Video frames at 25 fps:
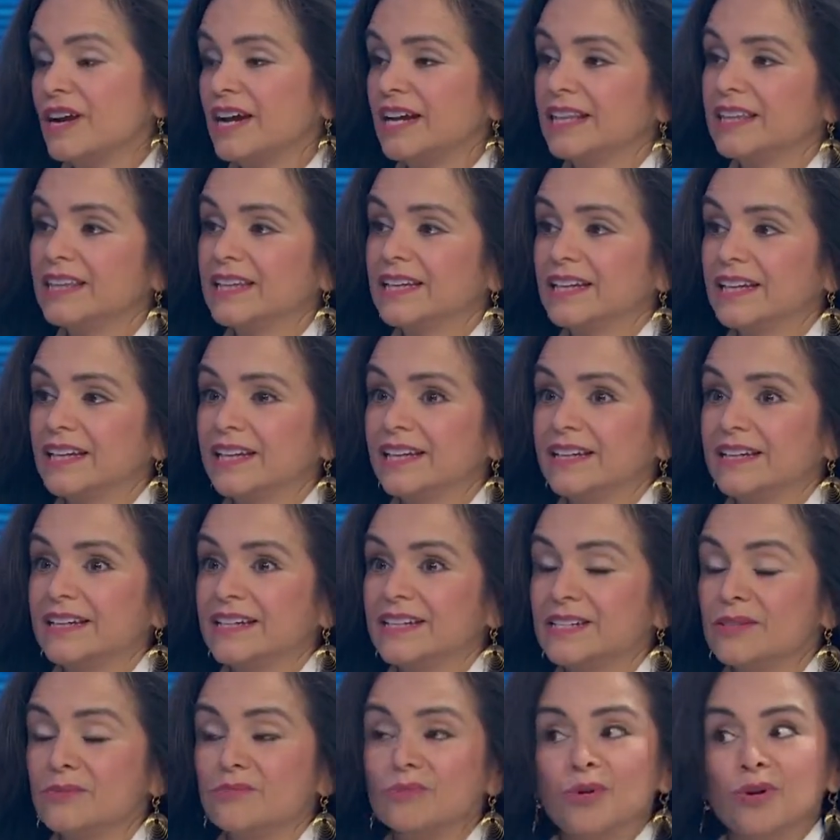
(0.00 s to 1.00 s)
I think
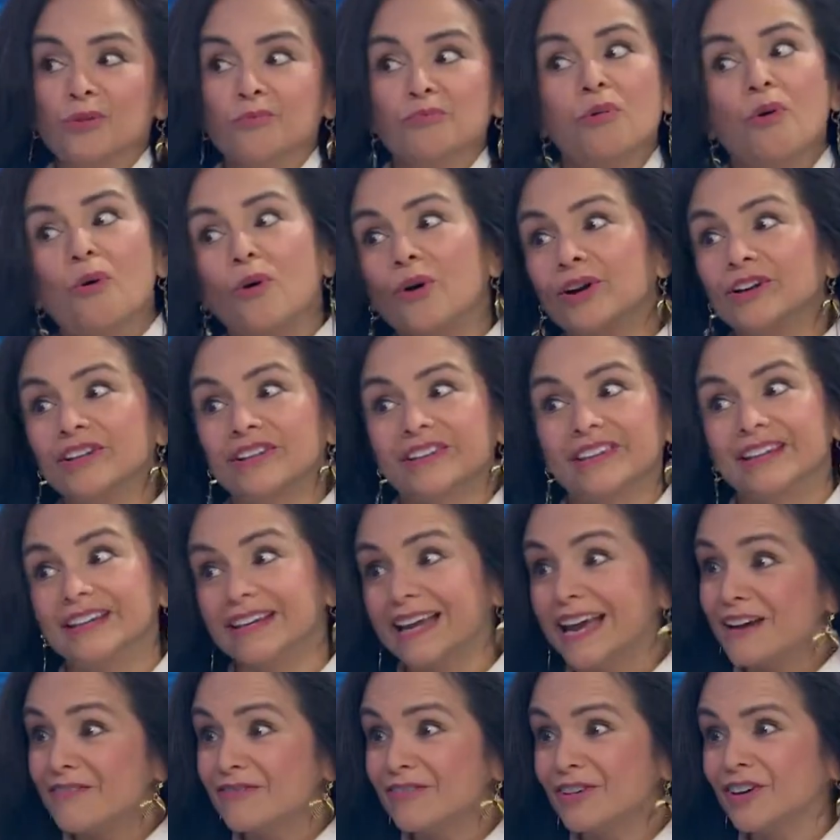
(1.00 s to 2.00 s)
it's more important
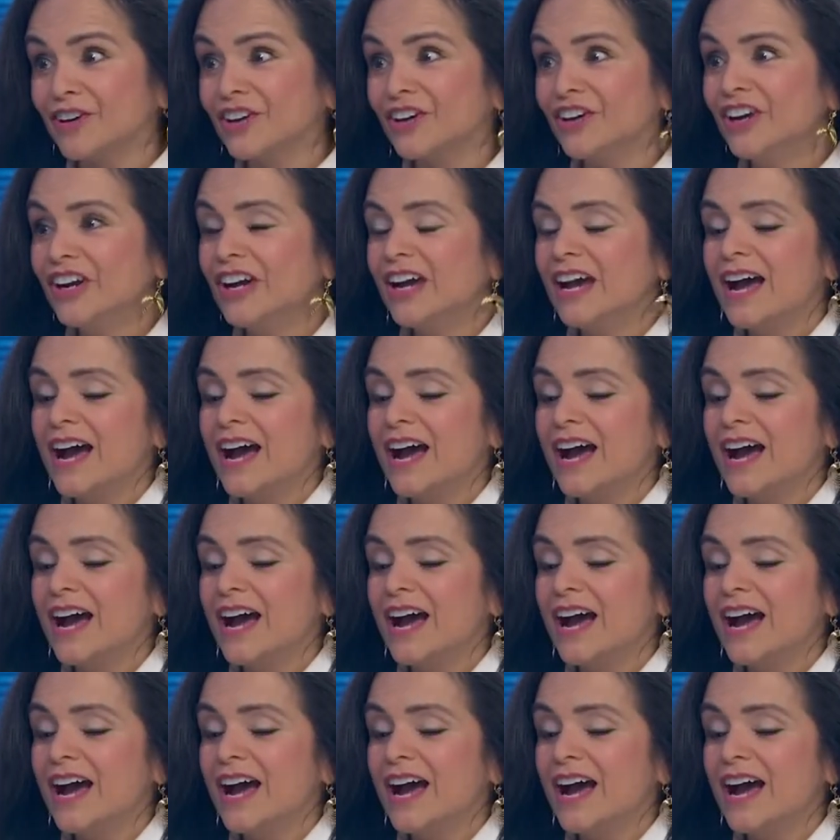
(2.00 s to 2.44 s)
than ever.